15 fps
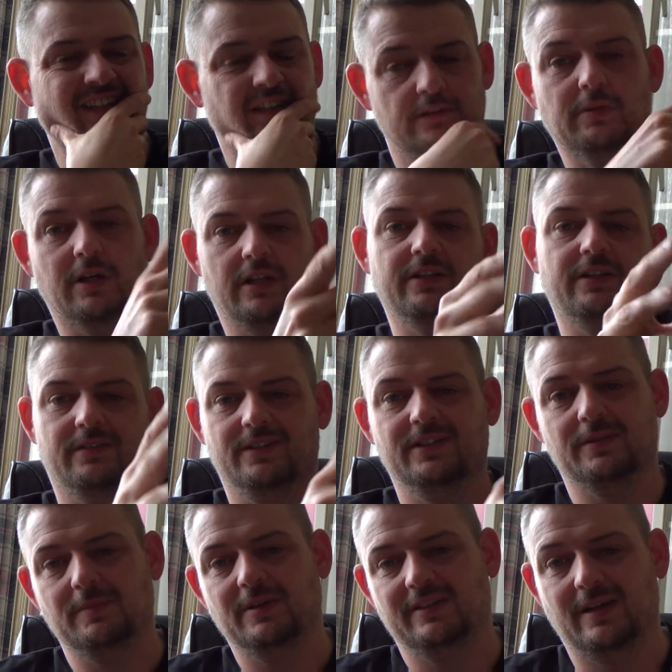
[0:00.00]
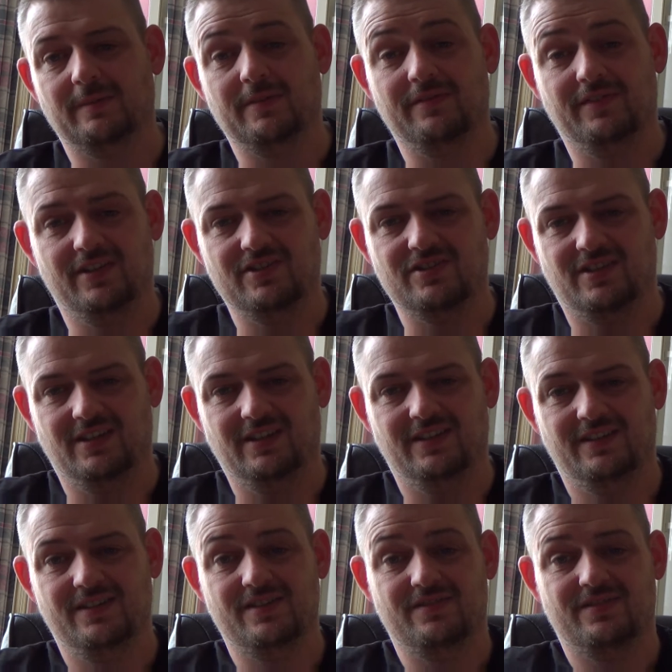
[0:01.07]
Well, in the meantime he finished
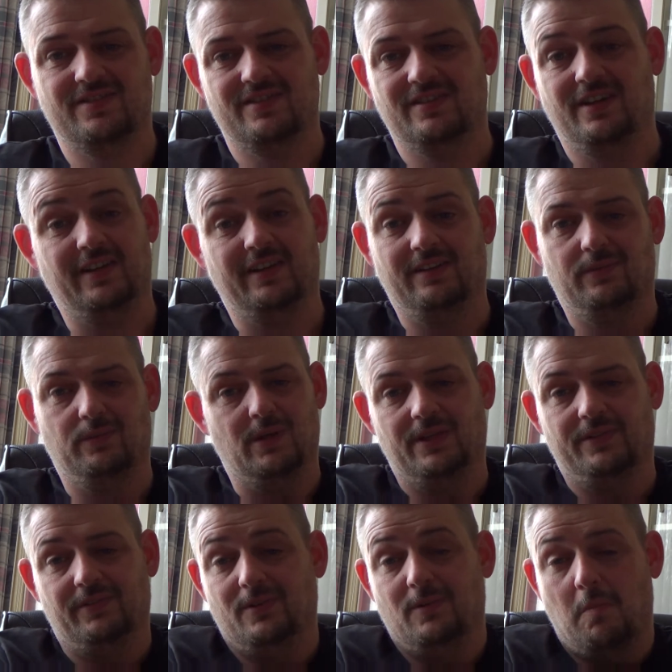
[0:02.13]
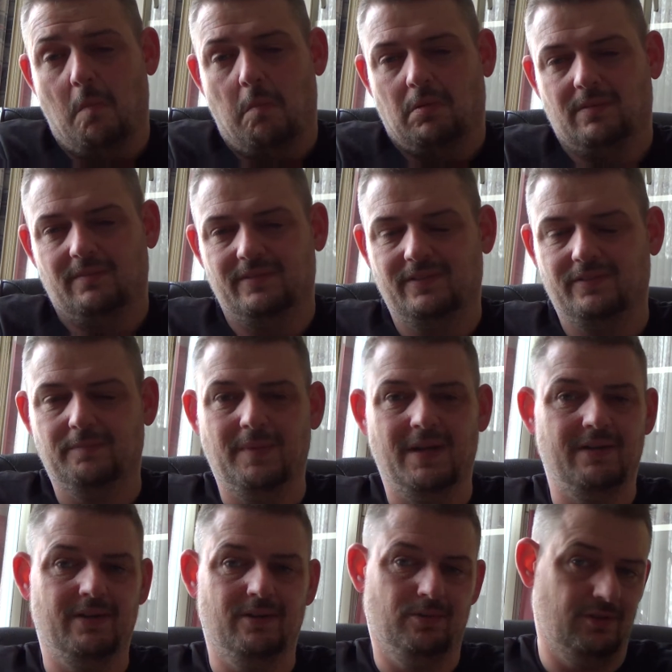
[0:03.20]
his knight as well, so it doesn't
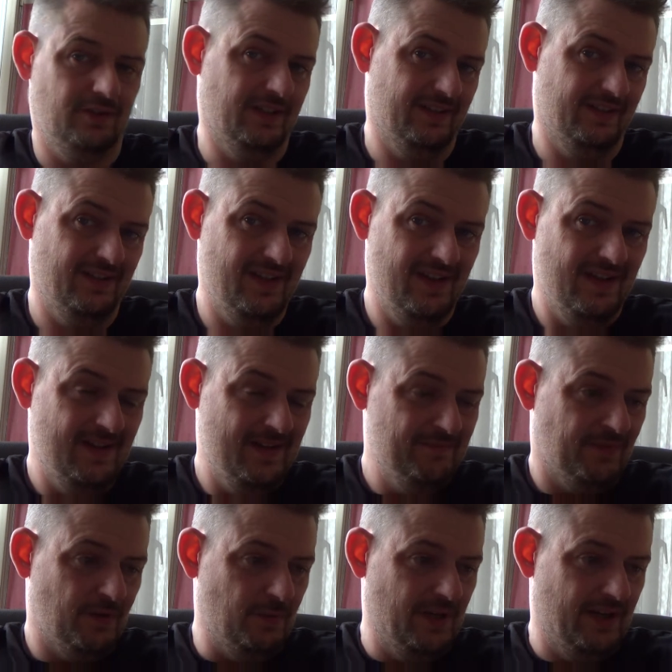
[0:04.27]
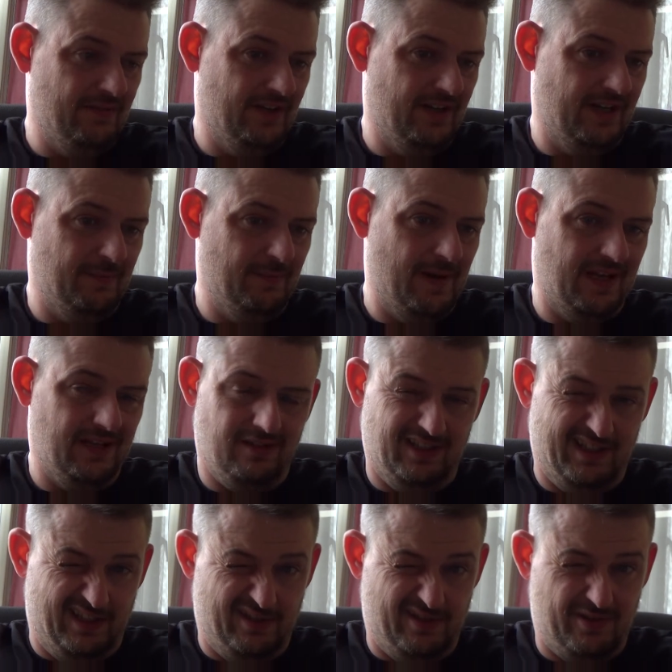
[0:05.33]
matter at all. We have a night battle
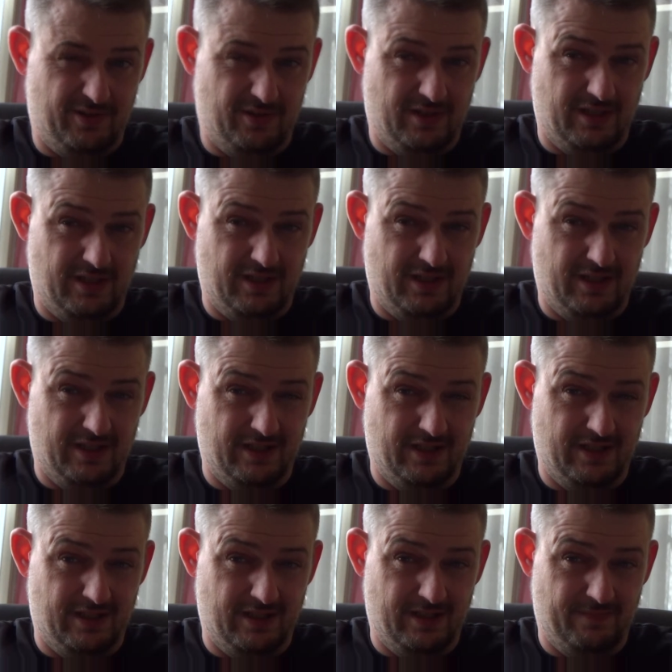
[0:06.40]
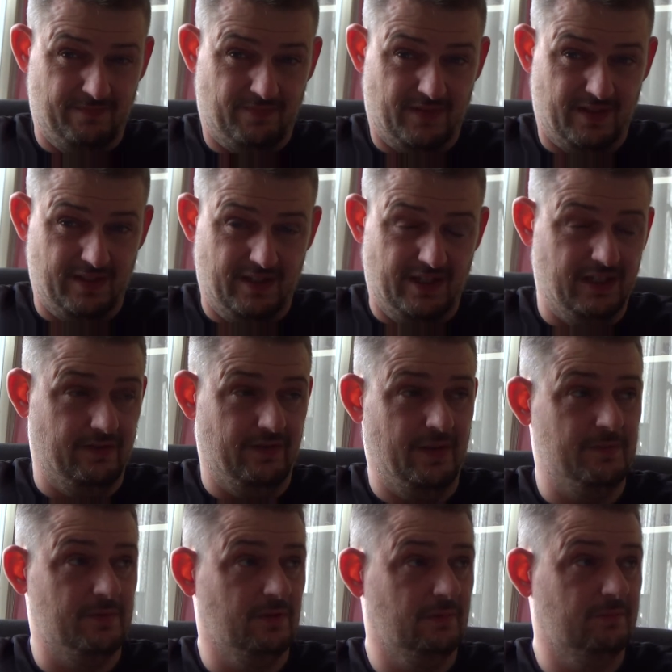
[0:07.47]
into the end of
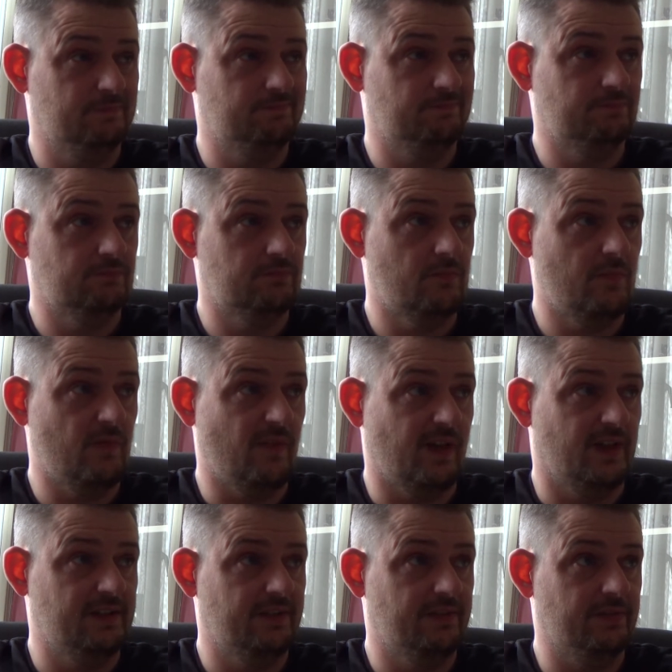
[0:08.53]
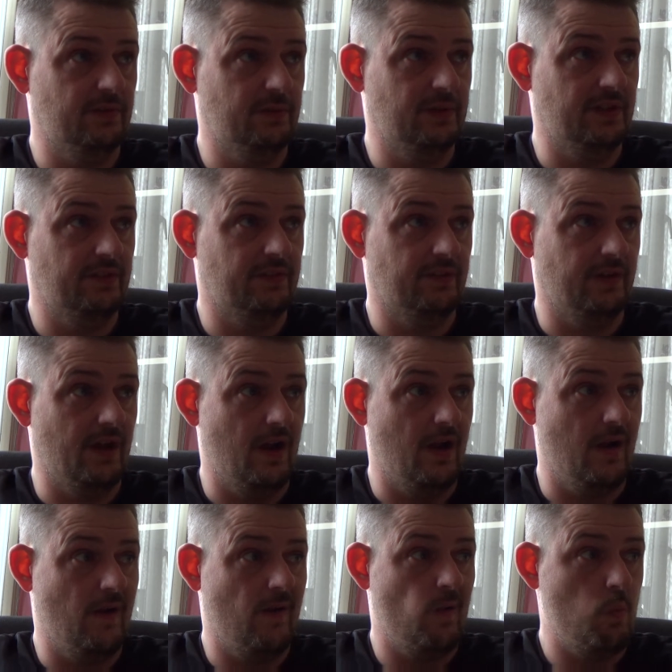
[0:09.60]
April, so that's I